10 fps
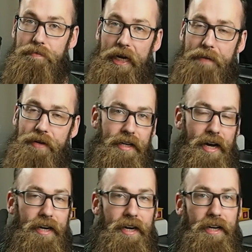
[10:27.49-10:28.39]
Maybe
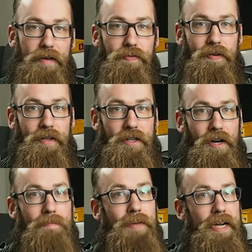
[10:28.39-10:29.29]
I can give you
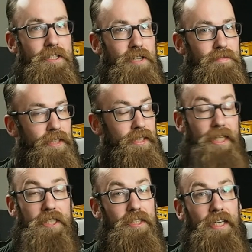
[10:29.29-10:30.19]
another update somewhere
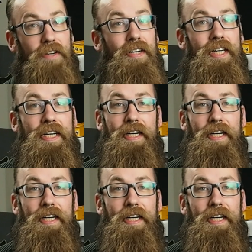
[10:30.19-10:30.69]
next year.